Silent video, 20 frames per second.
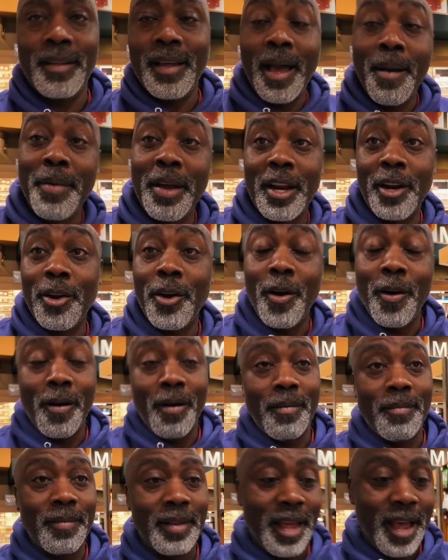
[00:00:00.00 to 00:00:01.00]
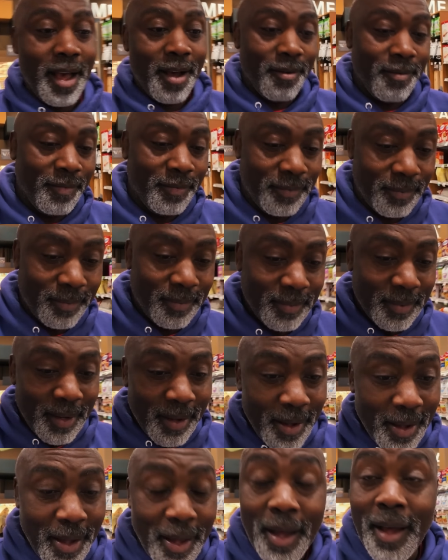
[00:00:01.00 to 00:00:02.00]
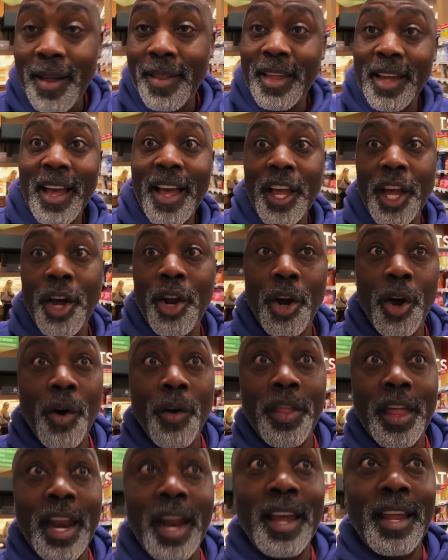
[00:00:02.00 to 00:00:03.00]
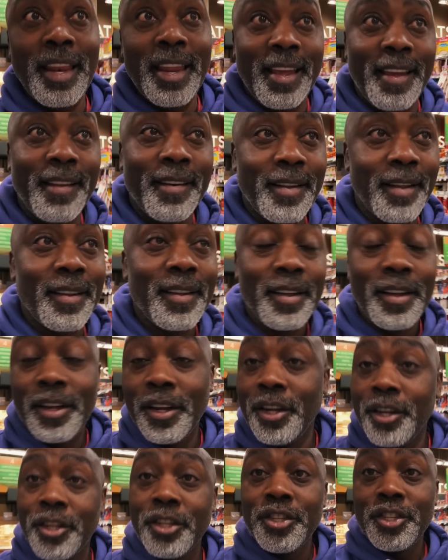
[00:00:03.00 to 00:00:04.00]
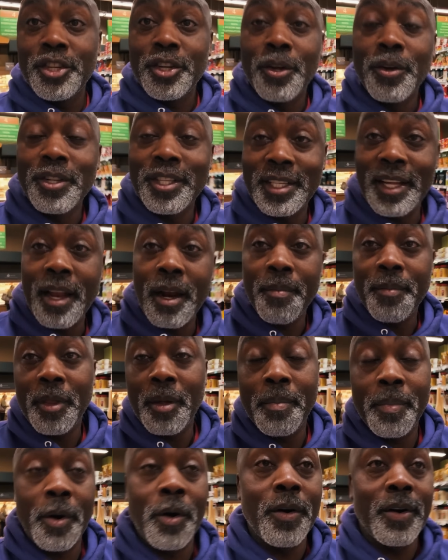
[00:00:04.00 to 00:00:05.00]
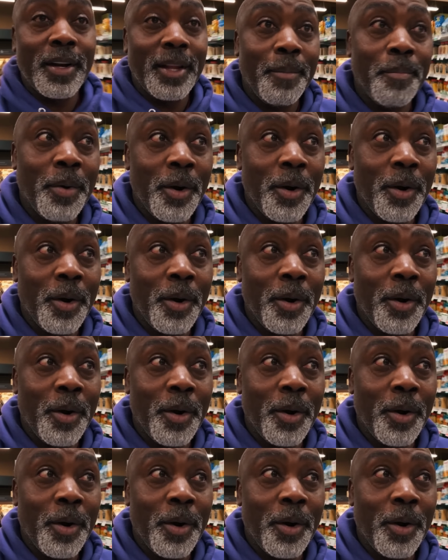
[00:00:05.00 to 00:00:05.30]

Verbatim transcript: I'm gonna go home now. I think I got all that I need to go set up the party.